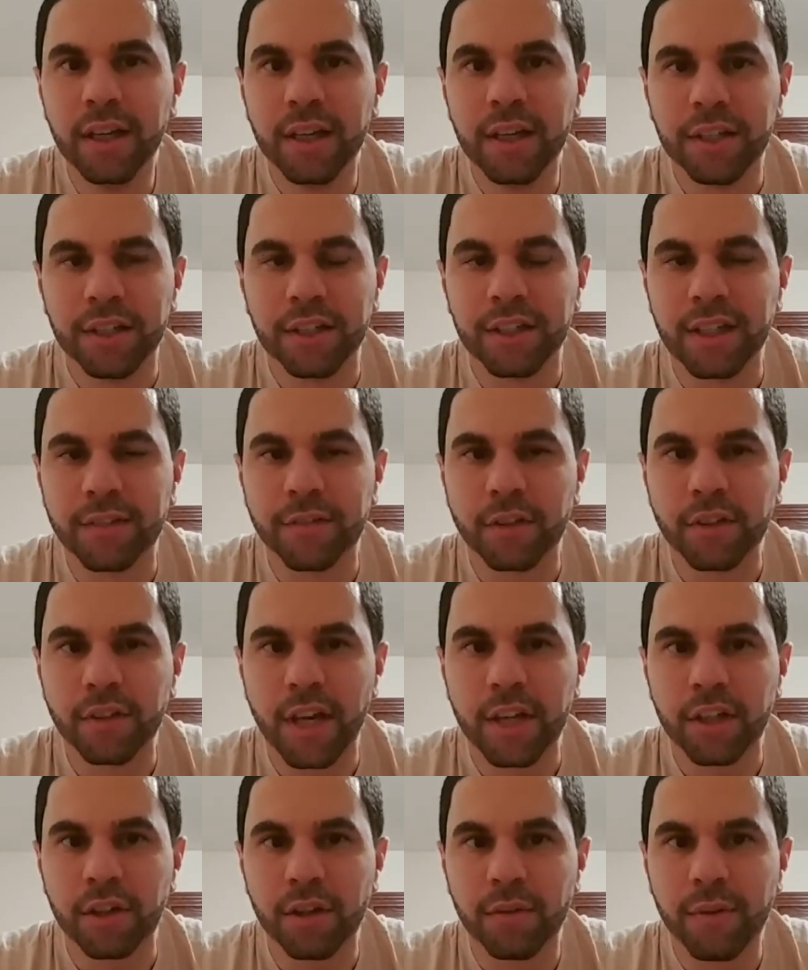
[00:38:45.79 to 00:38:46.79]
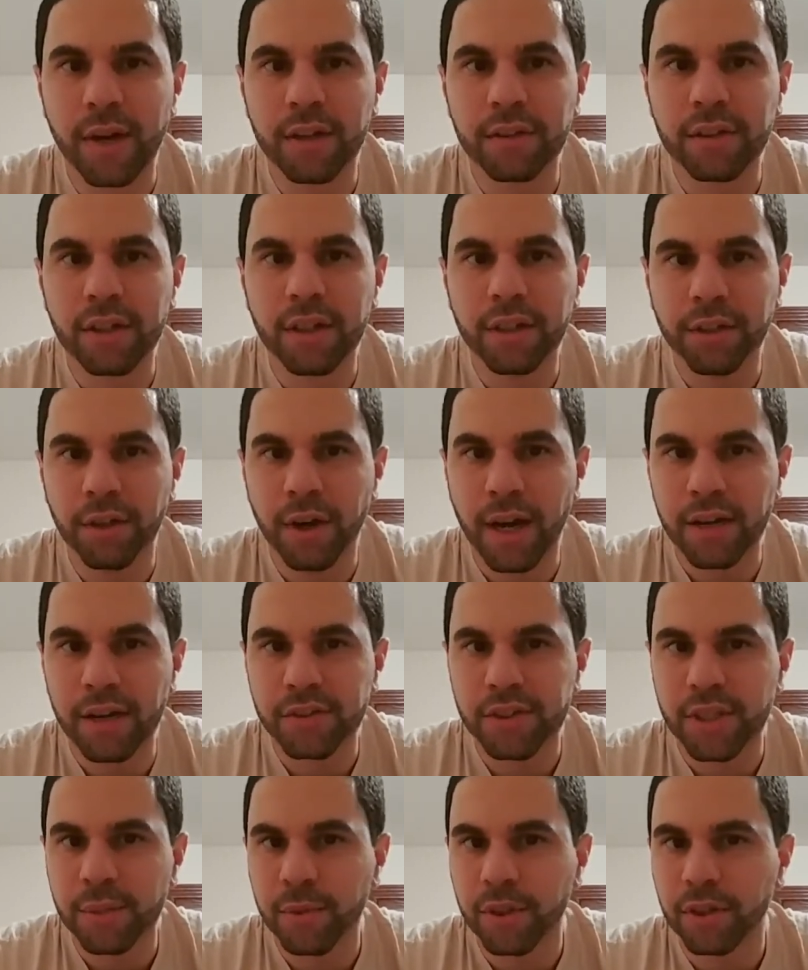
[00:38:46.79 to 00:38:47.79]
You didn't have a lighter around your house,
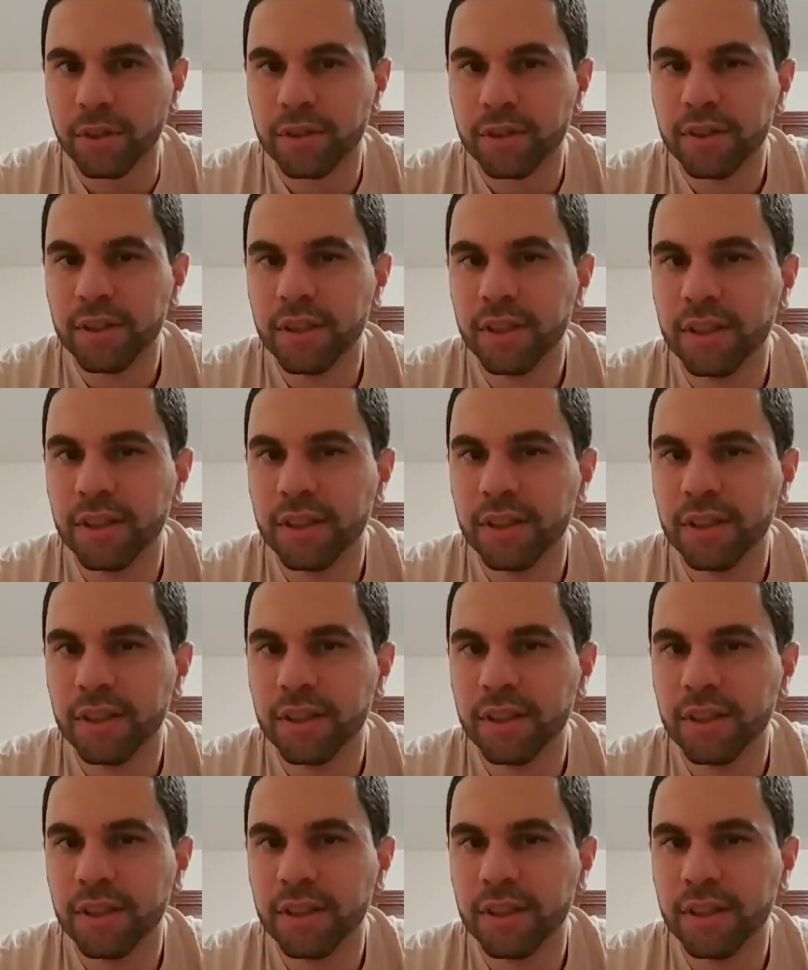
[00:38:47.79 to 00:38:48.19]
Typical?